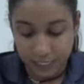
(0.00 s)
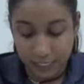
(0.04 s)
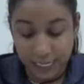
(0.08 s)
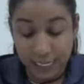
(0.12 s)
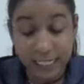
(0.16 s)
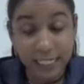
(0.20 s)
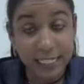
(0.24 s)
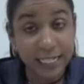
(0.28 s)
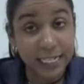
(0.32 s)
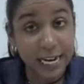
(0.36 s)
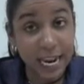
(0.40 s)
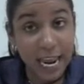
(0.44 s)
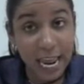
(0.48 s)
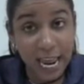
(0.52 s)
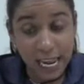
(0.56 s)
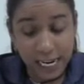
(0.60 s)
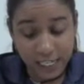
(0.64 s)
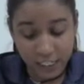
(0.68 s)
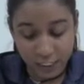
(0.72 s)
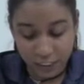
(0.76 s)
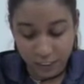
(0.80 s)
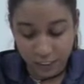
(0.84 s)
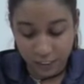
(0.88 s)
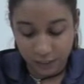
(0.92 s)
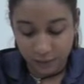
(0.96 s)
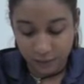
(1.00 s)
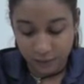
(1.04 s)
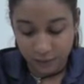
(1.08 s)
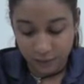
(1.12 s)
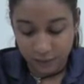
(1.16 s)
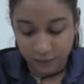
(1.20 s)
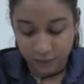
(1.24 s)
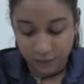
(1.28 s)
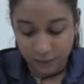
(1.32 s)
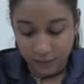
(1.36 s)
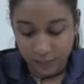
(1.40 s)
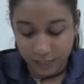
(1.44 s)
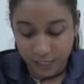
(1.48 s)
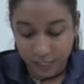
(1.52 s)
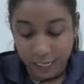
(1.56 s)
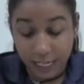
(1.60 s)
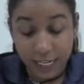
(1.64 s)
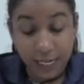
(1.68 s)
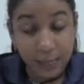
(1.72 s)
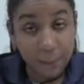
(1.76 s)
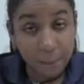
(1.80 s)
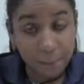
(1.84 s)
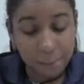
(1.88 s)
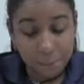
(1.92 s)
It's an adjective, and it